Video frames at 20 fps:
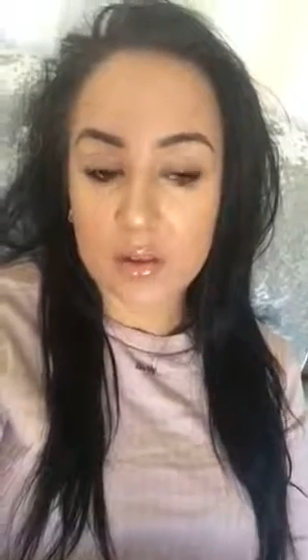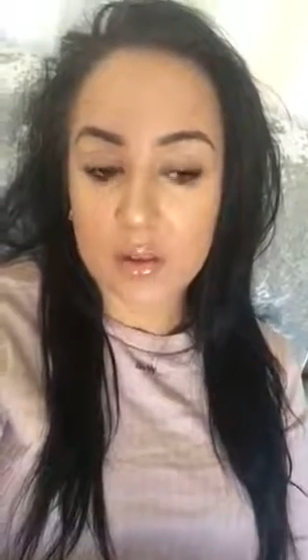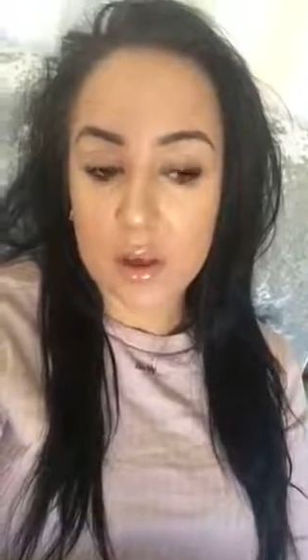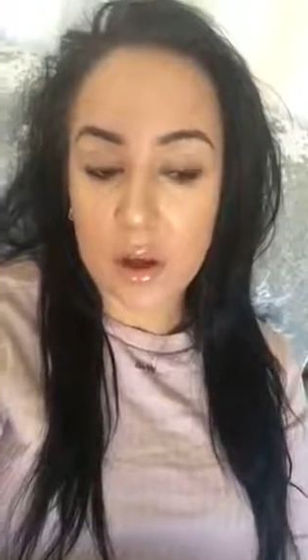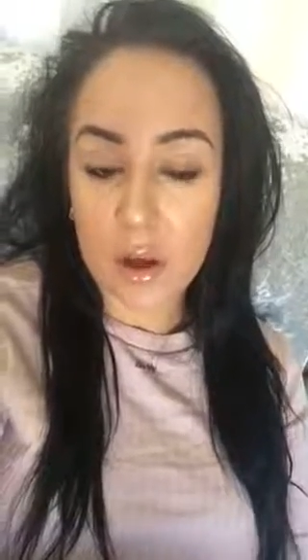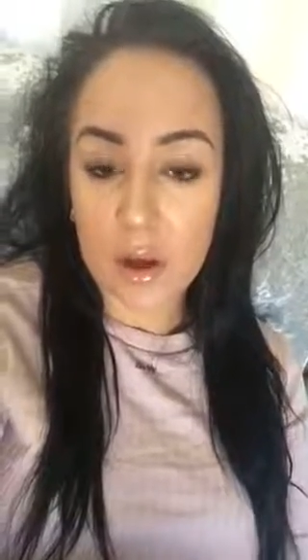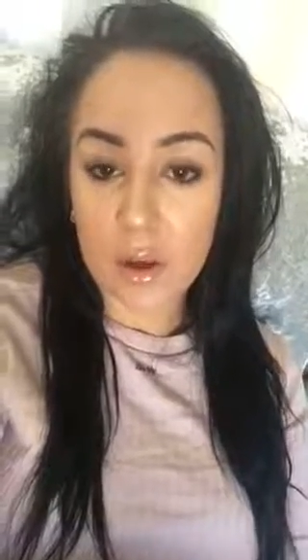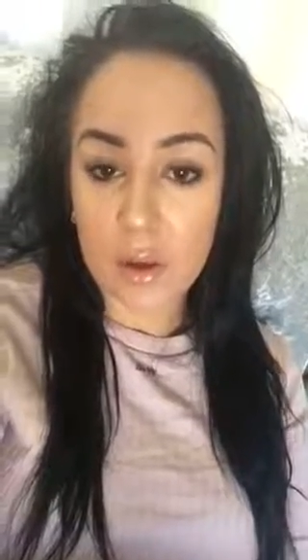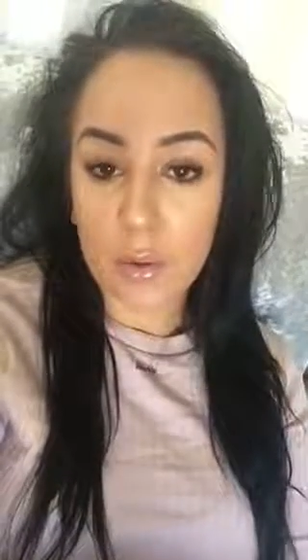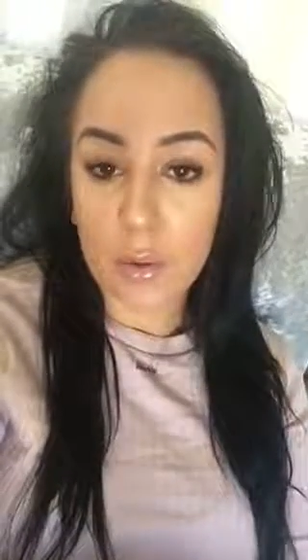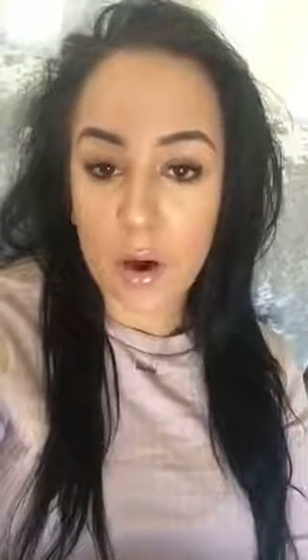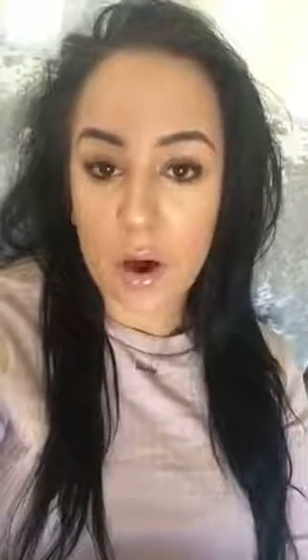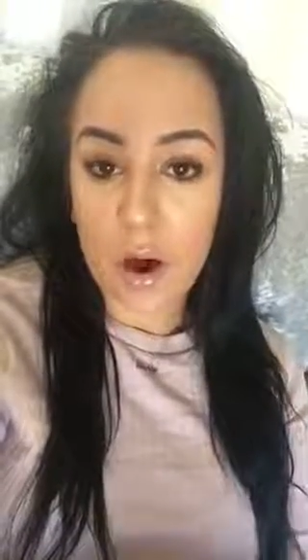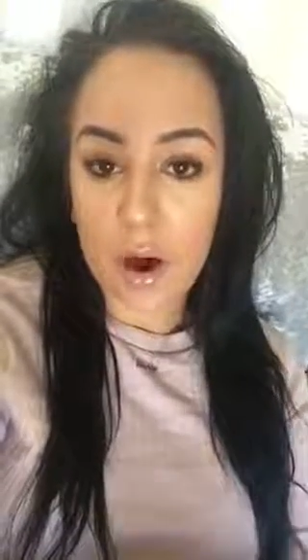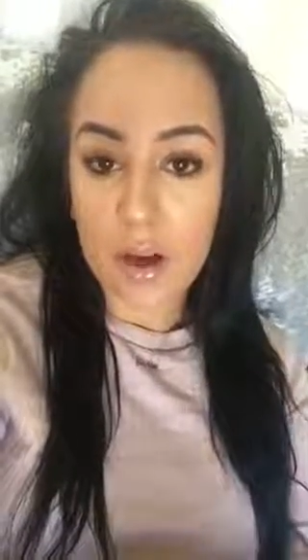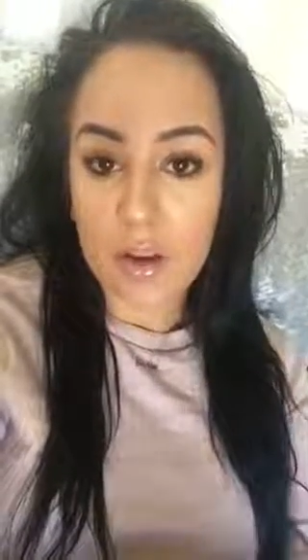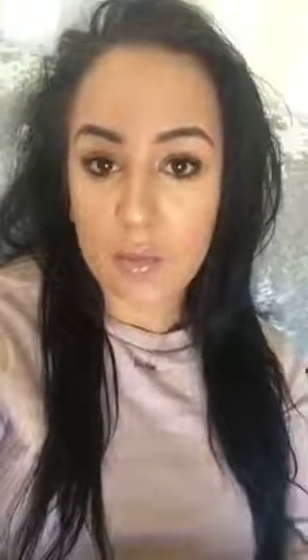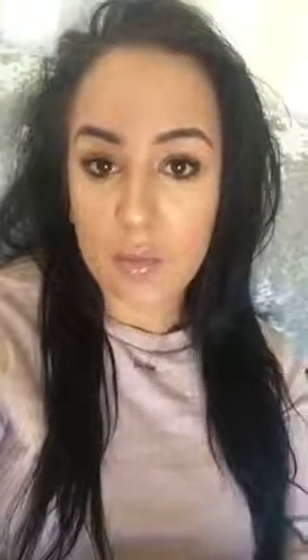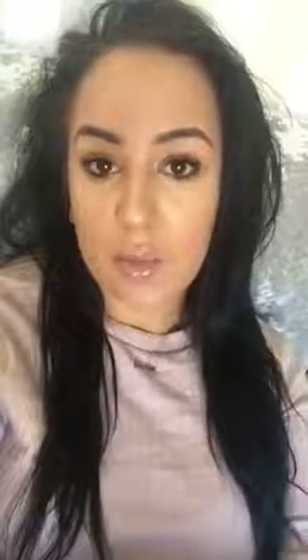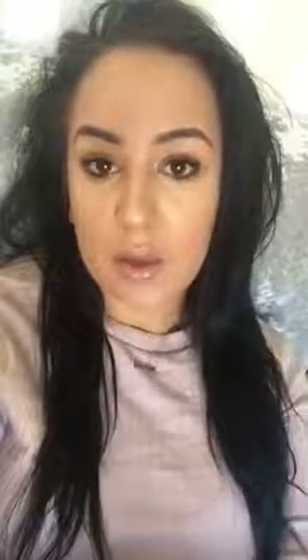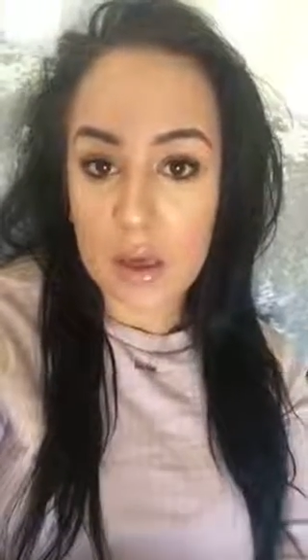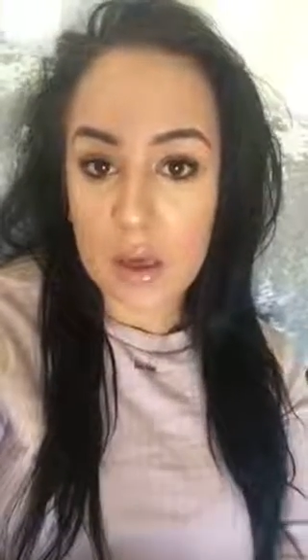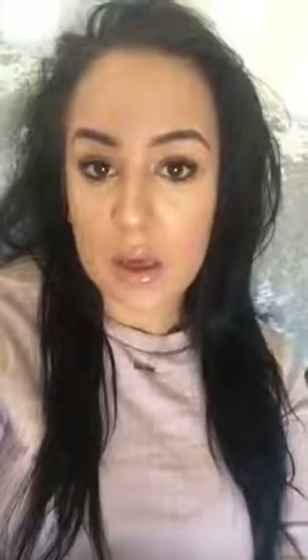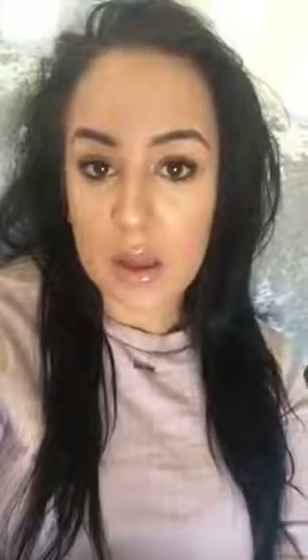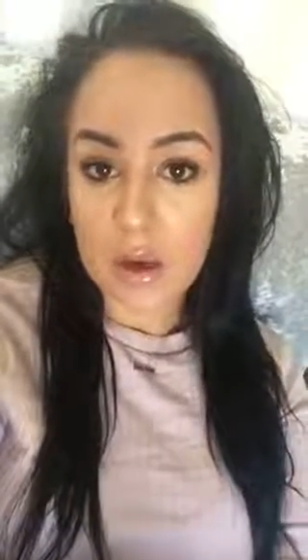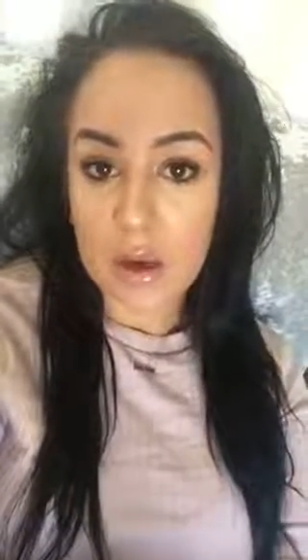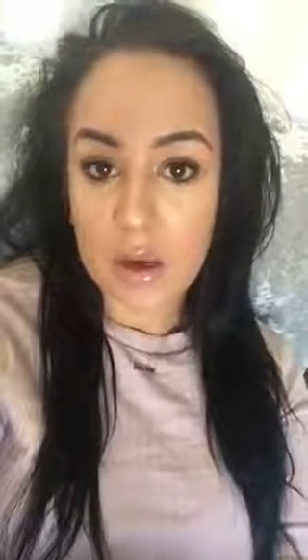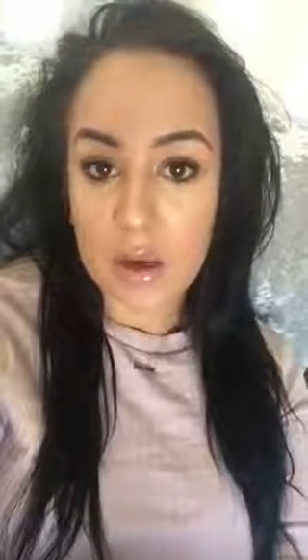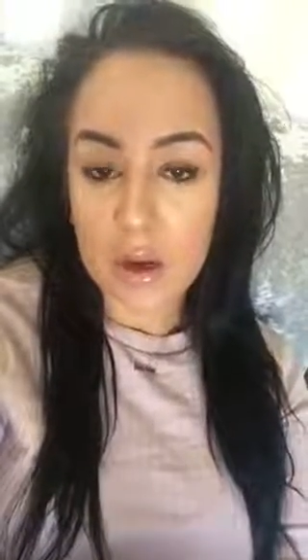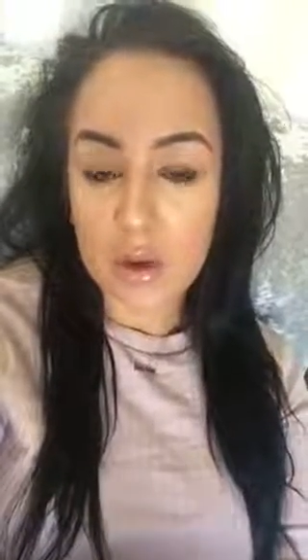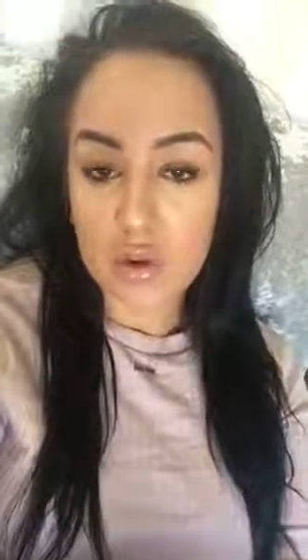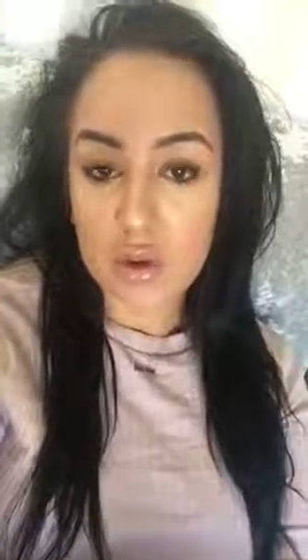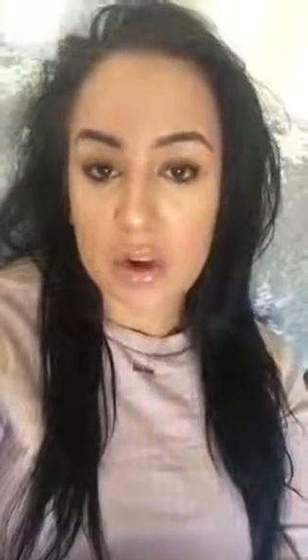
So I've been